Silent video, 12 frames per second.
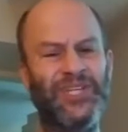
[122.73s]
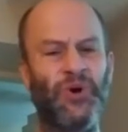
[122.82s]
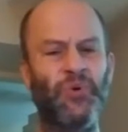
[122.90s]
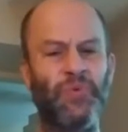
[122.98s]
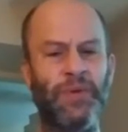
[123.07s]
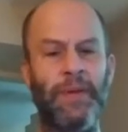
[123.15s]

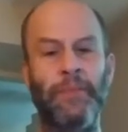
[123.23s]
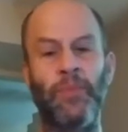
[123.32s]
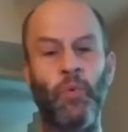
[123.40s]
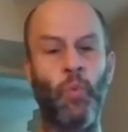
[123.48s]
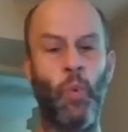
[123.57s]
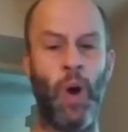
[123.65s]
don't
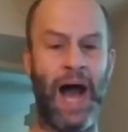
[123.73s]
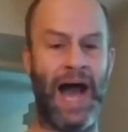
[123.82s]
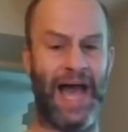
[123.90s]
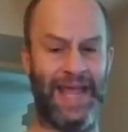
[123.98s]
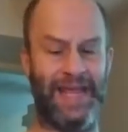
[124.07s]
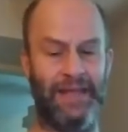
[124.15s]
remember
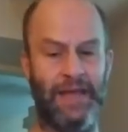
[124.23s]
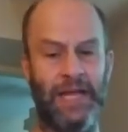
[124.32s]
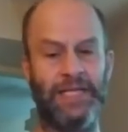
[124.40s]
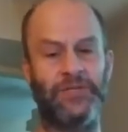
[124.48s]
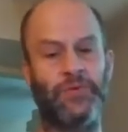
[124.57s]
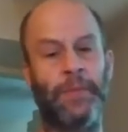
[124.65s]
why. I
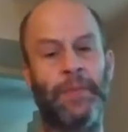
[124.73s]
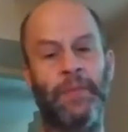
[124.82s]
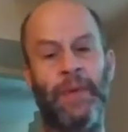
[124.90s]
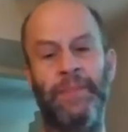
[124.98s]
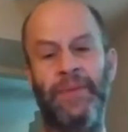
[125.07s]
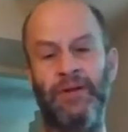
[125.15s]
just remember
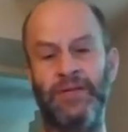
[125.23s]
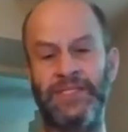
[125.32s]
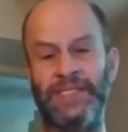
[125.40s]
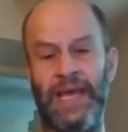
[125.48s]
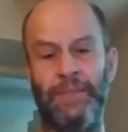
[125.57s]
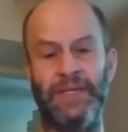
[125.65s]
my parents
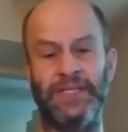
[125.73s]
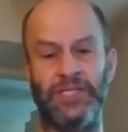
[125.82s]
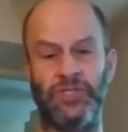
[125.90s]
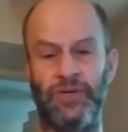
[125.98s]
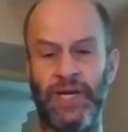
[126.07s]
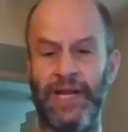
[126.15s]
sat my
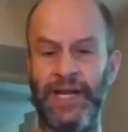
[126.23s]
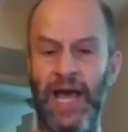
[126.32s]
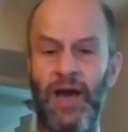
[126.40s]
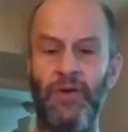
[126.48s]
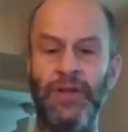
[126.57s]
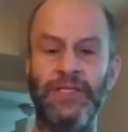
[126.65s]
sister and I
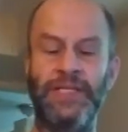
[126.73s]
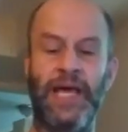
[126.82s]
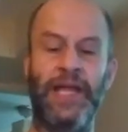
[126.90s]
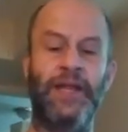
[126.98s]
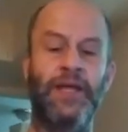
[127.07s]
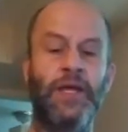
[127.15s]
down and
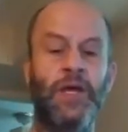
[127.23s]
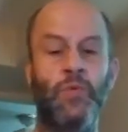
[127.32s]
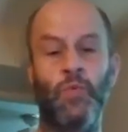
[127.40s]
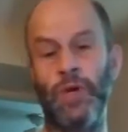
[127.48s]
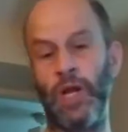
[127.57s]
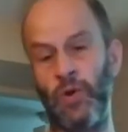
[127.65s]
said,
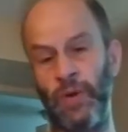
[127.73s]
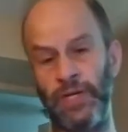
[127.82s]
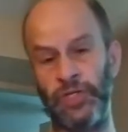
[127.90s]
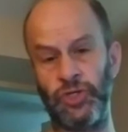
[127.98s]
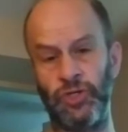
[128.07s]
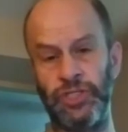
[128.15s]
We're not going
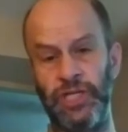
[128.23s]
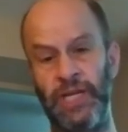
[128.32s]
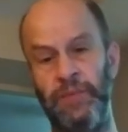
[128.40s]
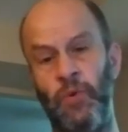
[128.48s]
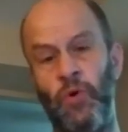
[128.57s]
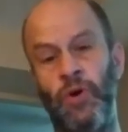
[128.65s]
to church
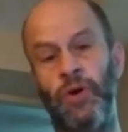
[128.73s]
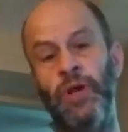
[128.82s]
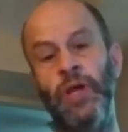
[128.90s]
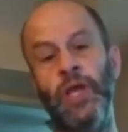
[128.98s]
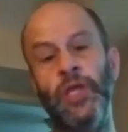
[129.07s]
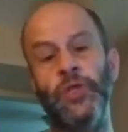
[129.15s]
anymore.
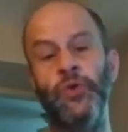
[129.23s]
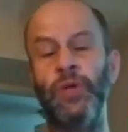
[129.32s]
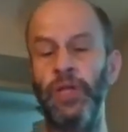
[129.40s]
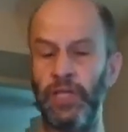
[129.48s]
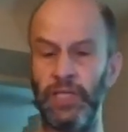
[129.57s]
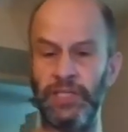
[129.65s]
You
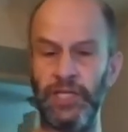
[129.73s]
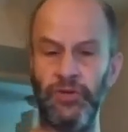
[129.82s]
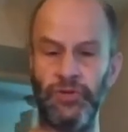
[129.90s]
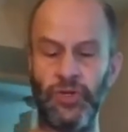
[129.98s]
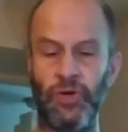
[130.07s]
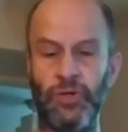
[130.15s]
can
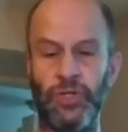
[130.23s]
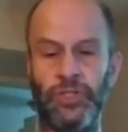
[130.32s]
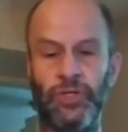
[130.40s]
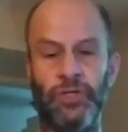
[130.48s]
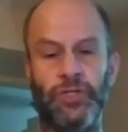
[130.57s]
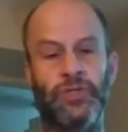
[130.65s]
continue to go to
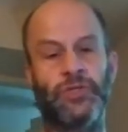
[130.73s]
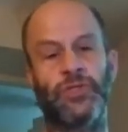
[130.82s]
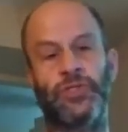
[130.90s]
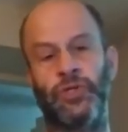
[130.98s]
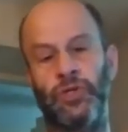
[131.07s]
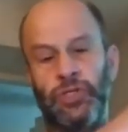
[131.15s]
church. There's
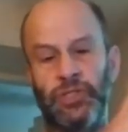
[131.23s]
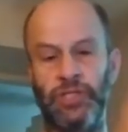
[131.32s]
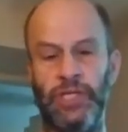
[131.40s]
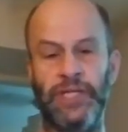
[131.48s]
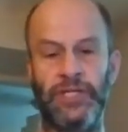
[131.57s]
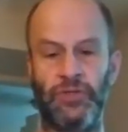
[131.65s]
a church,
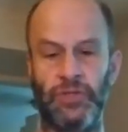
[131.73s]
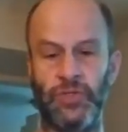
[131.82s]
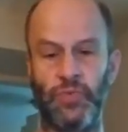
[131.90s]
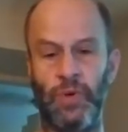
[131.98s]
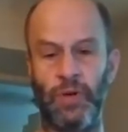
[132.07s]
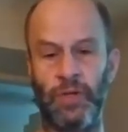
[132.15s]
and they told
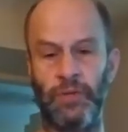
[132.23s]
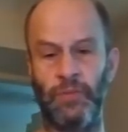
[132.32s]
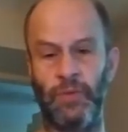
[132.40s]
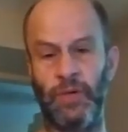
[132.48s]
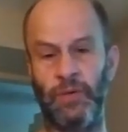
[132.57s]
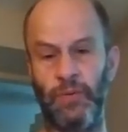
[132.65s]
us where,
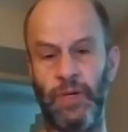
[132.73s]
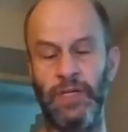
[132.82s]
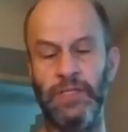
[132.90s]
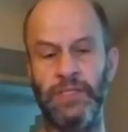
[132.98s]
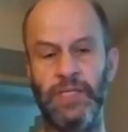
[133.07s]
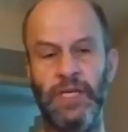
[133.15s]
where it
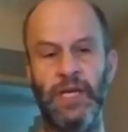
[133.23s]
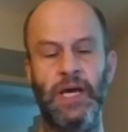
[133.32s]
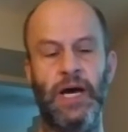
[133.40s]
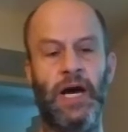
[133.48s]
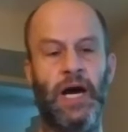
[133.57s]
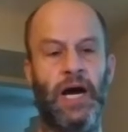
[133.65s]
was,
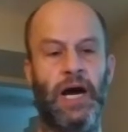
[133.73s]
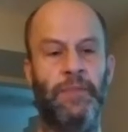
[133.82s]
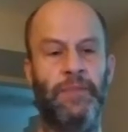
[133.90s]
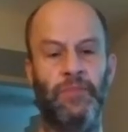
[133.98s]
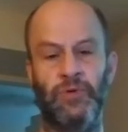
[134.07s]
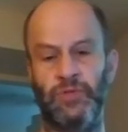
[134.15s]

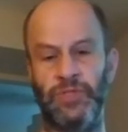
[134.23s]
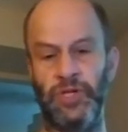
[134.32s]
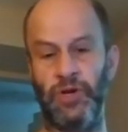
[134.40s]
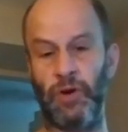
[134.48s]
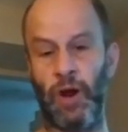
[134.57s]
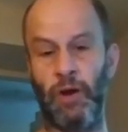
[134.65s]
um, which was
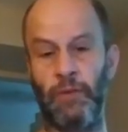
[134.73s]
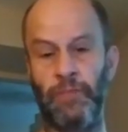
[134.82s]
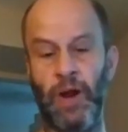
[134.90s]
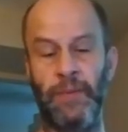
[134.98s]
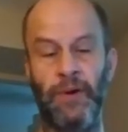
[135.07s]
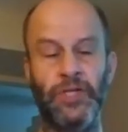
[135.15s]
near our
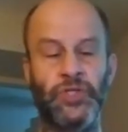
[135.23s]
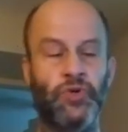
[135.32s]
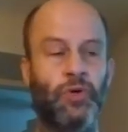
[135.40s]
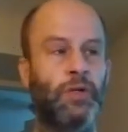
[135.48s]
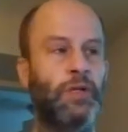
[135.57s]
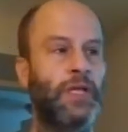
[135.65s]
primary
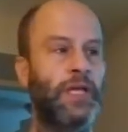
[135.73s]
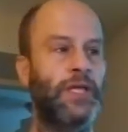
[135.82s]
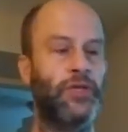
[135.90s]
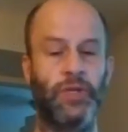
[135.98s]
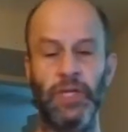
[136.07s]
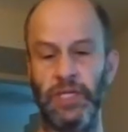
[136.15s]
school.
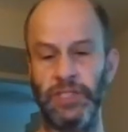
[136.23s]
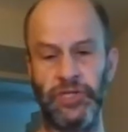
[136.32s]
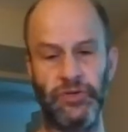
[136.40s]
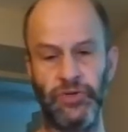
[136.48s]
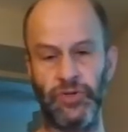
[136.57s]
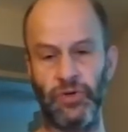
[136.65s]
You can
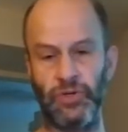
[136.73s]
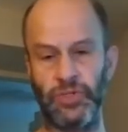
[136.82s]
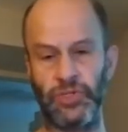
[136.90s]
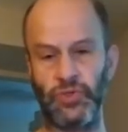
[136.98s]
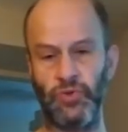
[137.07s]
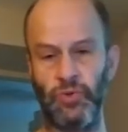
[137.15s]
continue to go to
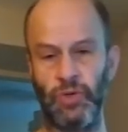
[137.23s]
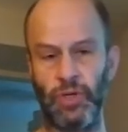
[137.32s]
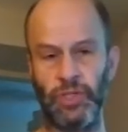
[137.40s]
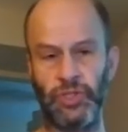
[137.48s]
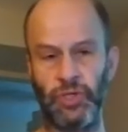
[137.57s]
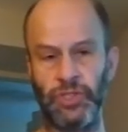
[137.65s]
school
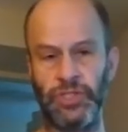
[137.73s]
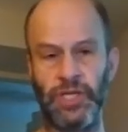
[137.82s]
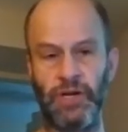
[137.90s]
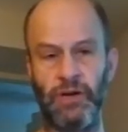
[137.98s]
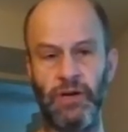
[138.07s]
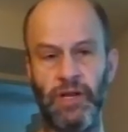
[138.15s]
uh, church
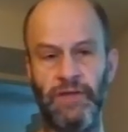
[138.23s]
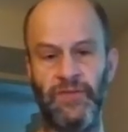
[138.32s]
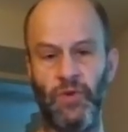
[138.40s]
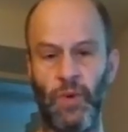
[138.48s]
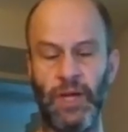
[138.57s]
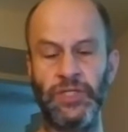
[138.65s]
there if
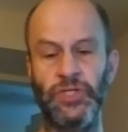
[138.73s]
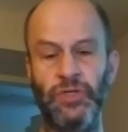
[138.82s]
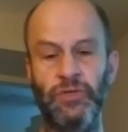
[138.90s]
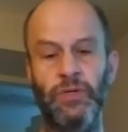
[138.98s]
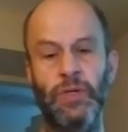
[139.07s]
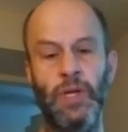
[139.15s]
you want
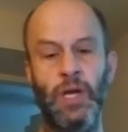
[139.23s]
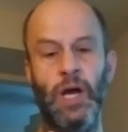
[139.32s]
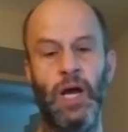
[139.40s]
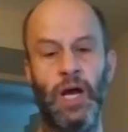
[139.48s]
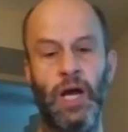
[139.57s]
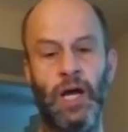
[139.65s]
to,
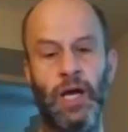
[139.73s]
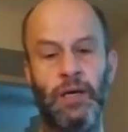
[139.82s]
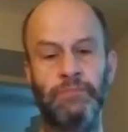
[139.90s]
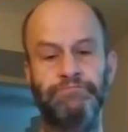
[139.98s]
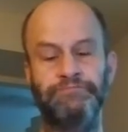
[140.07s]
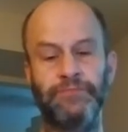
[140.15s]

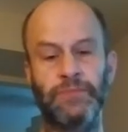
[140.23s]
um,